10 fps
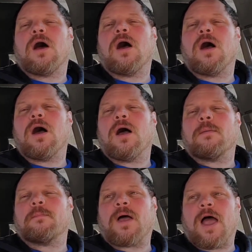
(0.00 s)

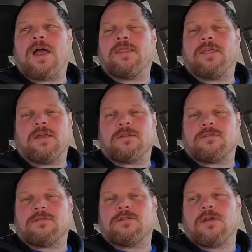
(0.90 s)
I think
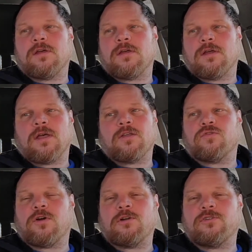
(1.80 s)
it's, as
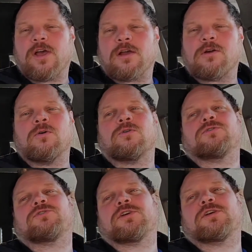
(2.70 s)
far as that
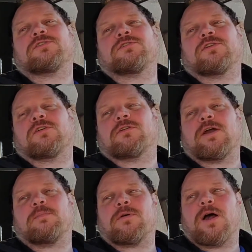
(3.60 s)
goes, it's still a
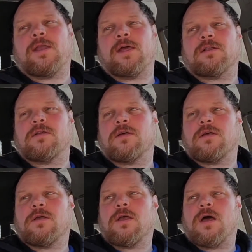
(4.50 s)
great product.
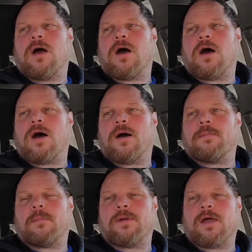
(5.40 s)

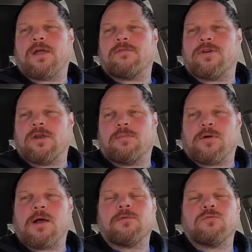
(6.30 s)
I'm not having any
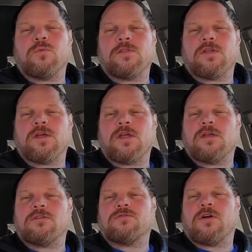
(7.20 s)
problems with it
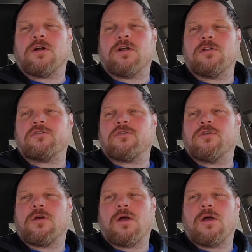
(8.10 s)
as far as